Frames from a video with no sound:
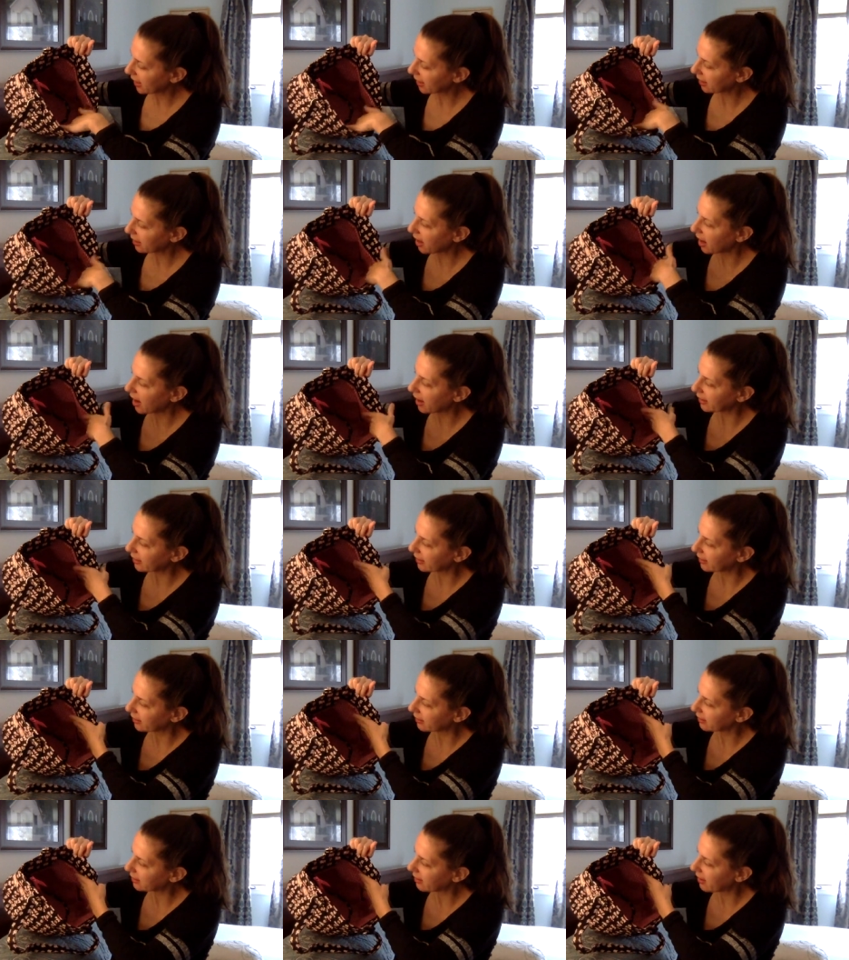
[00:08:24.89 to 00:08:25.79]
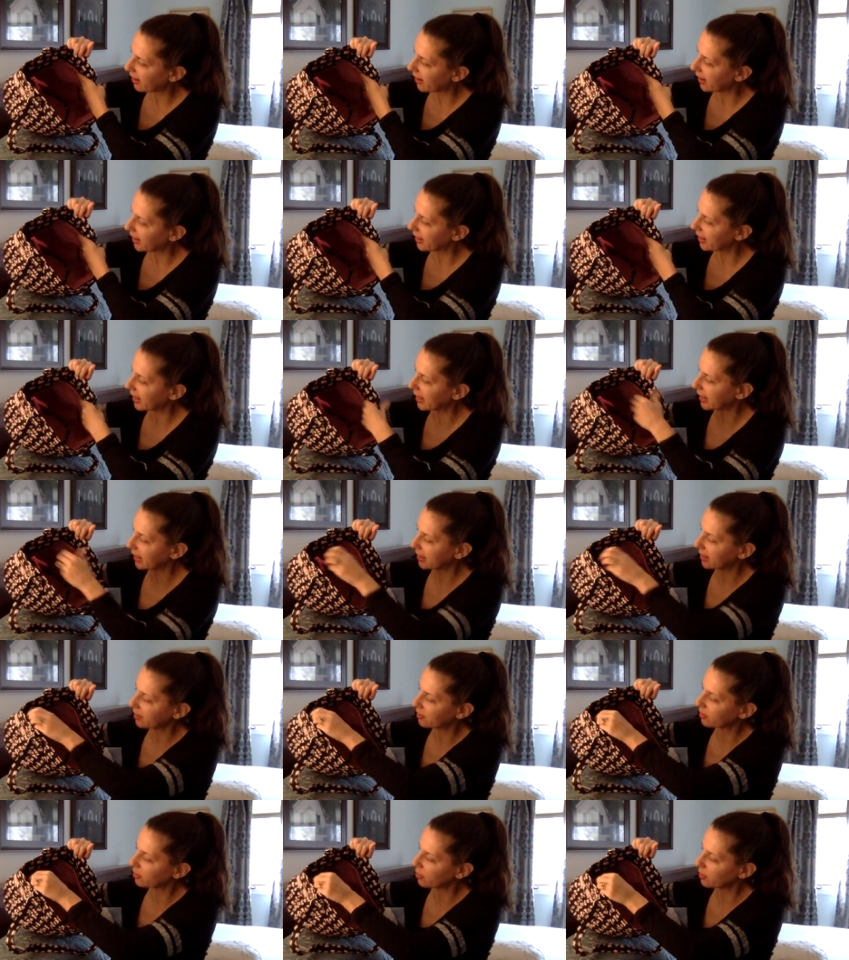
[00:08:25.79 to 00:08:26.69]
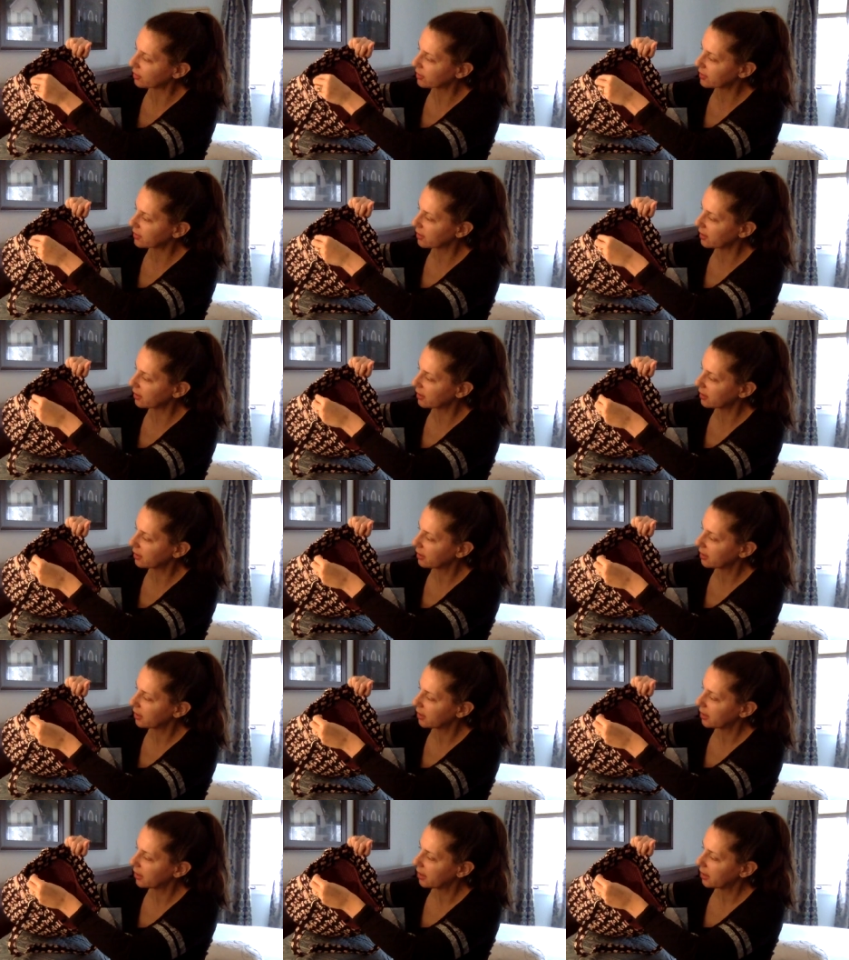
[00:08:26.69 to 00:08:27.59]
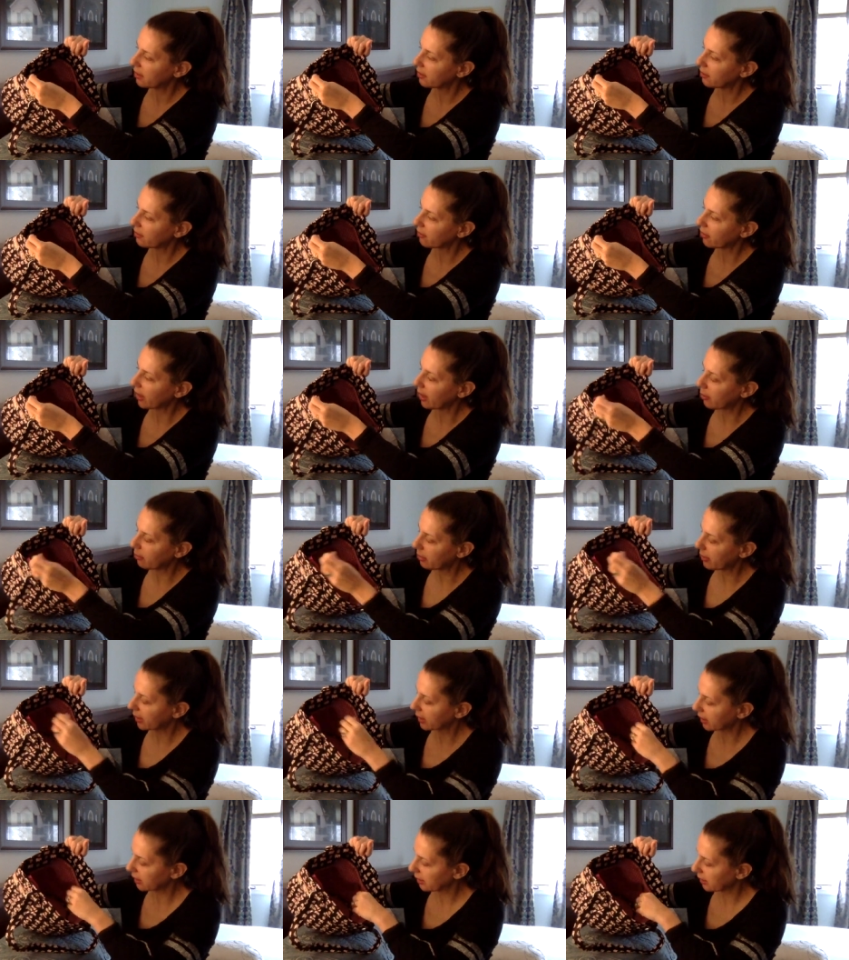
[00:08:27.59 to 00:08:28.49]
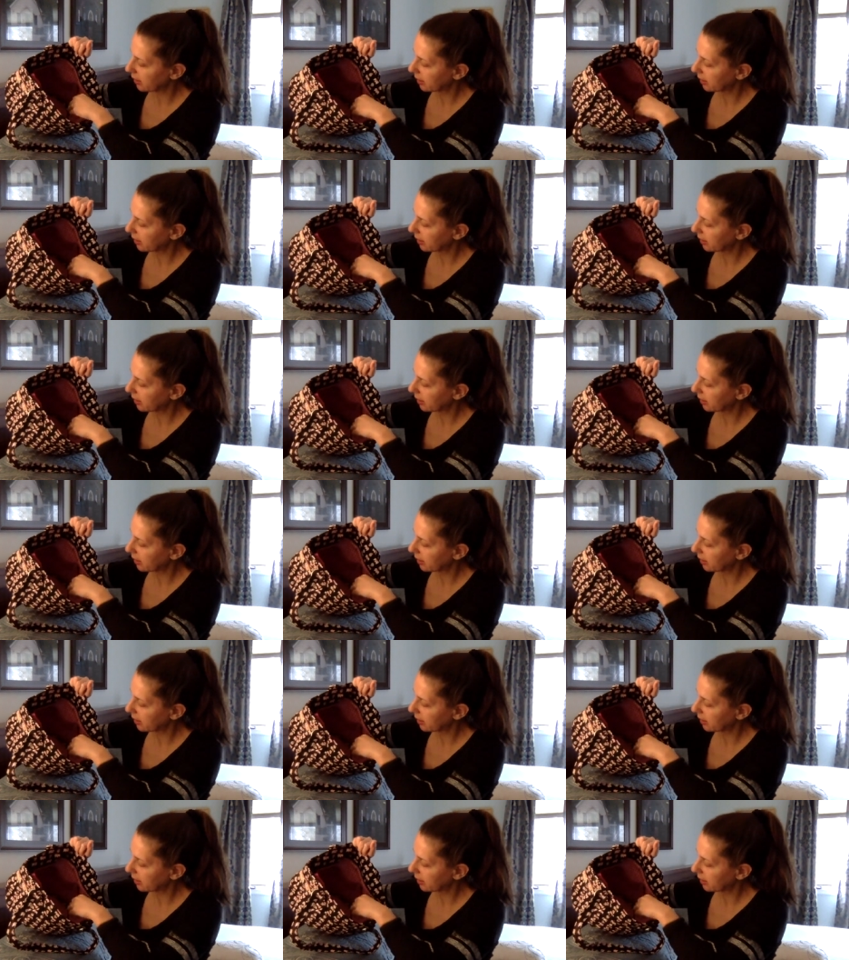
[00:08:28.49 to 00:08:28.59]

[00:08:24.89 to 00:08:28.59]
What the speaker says: cotton lining, and of course the fabric